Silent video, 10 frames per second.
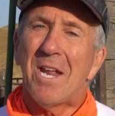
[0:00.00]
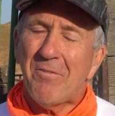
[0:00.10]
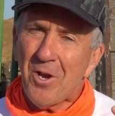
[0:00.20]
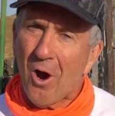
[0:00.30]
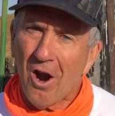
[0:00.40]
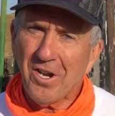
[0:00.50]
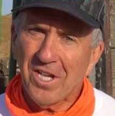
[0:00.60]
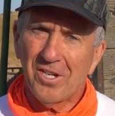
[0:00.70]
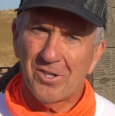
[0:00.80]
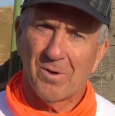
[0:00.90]
if you are
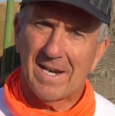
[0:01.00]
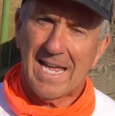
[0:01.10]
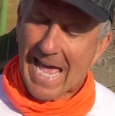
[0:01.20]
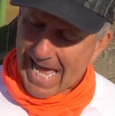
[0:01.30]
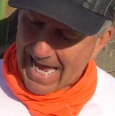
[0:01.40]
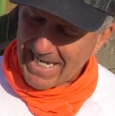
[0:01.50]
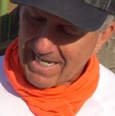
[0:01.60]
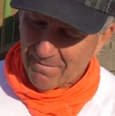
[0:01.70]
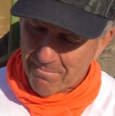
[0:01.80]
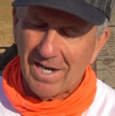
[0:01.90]
gonna do it and you
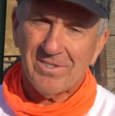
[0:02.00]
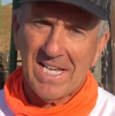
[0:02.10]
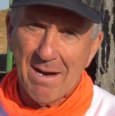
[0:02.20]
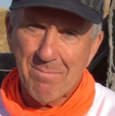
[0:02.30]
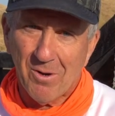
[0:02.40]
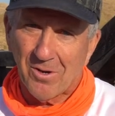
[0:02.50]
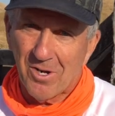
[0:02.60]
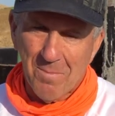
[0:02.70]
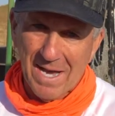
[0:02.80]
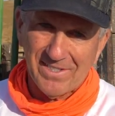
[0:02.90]
have a Mosko Moto
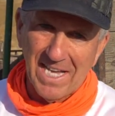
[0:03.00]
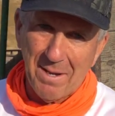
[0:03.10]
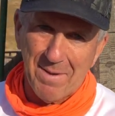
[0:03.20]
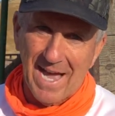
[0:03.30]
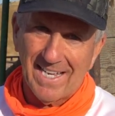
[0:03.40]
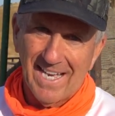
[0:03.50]
NoMax tank bag,